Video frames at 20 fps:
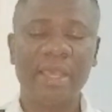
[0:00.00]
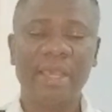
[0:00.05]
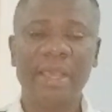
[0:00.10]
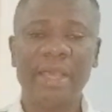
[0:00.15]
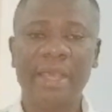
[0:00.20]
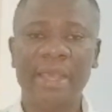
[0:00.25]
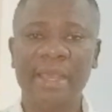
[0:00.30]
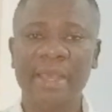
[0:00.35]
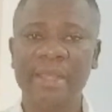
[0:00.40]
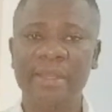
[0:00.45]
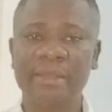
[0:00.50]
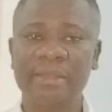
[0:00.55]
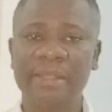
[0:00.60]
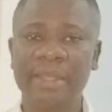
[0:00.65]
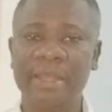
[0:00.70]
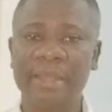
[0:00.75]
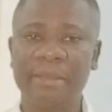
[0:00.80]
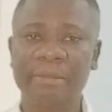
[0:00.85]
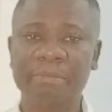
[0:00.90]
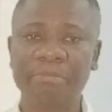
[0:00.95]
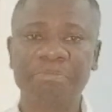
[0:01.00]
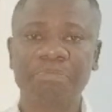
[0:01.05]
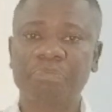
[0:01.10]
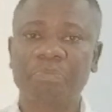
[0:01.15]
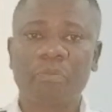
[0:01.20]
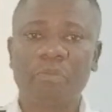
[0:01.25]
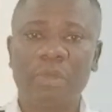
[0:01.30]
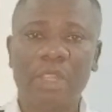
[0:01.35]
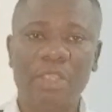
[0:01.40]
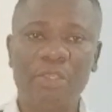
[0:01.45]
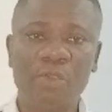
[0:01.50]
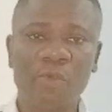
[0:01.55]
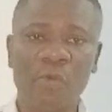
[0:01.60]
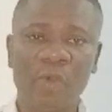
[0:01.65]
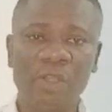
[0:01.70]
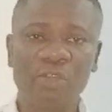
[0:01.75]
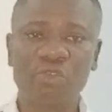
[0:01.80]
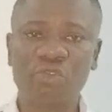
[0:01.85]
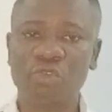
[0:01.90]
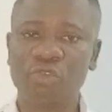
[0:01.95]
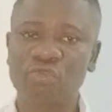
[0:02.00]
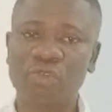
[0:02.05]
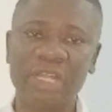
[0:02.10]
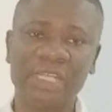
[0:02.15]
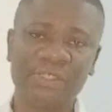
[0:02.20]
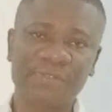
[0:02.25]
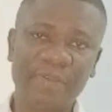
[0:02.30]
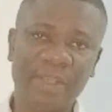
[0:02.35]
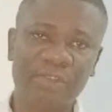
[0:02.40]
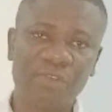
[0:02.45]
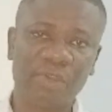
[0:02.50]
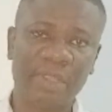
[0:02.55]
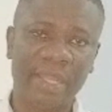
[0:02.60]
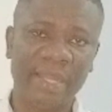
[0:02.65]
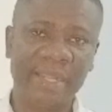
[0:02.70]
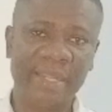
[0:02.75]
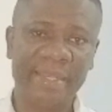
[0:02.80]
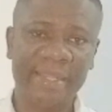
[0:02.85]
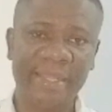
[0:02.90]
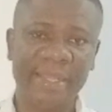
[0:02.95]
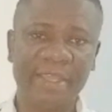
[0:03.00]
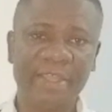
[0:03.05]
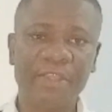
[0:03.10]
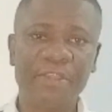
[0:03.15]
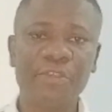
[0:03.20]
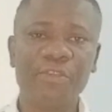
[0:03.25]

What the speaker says: and you want to transfer to Canada,